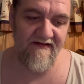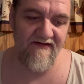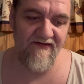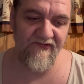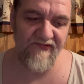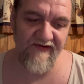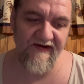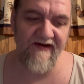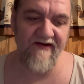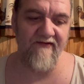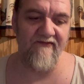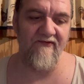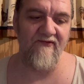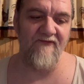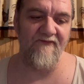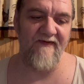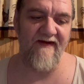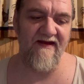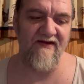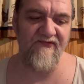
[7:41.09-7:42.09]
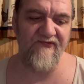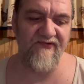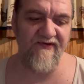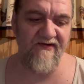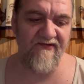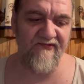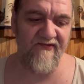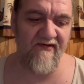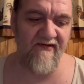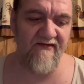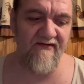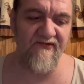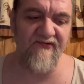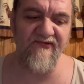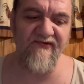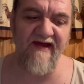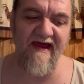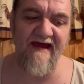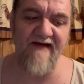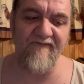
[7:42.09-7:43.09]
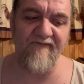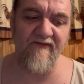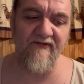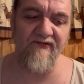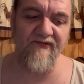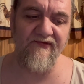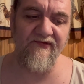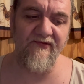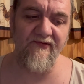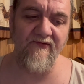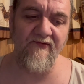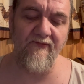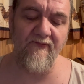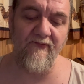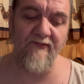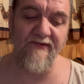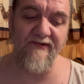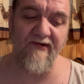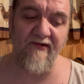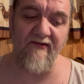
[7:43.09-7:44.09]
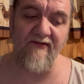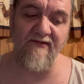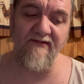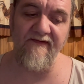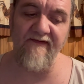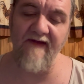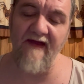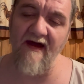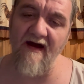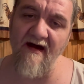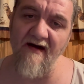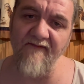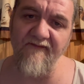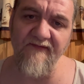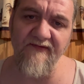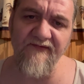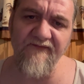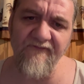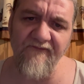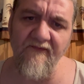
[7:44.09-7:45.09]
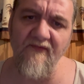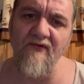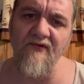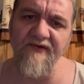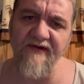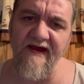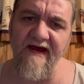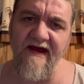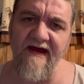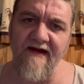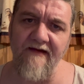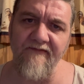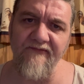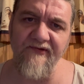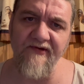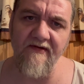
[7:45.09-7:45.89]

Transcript: Citigroup asked 600 staffers to return to the office full time.